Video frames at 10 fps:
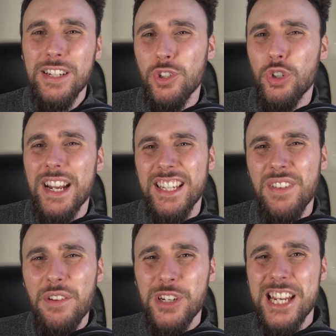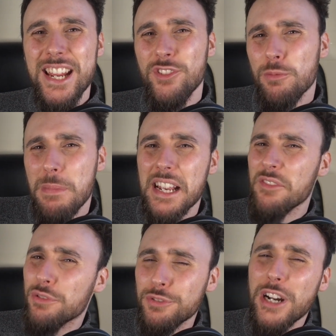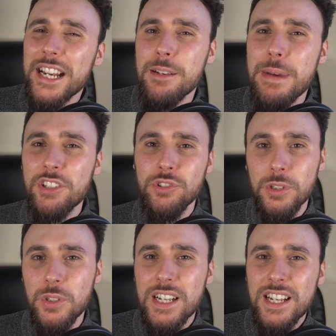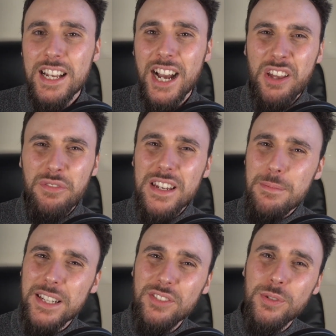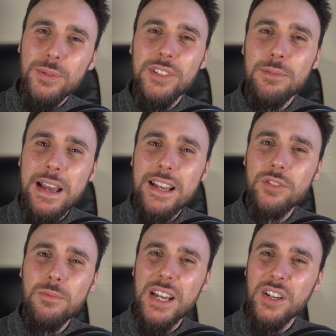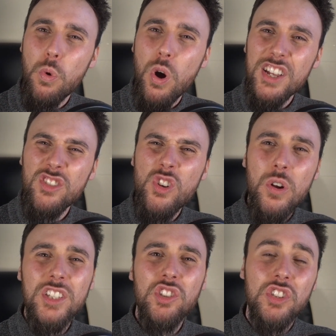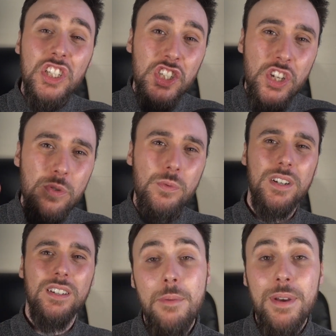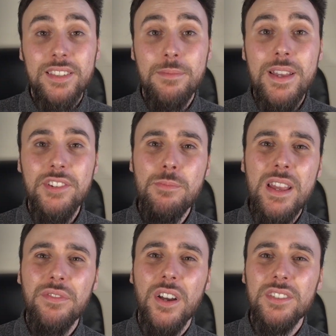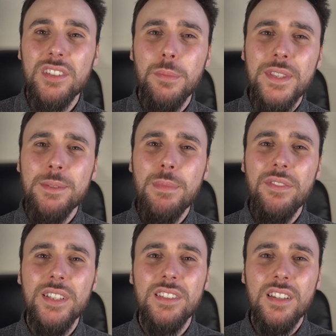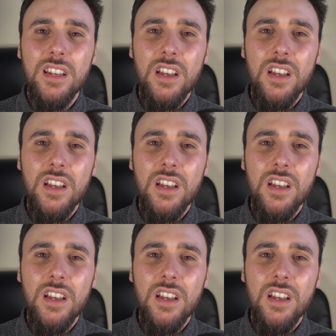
and cranny of every inch, pick and franny imaginable, and I feel it my duty to pass on my acquired knowledge to you. I must admit you may find some of these methods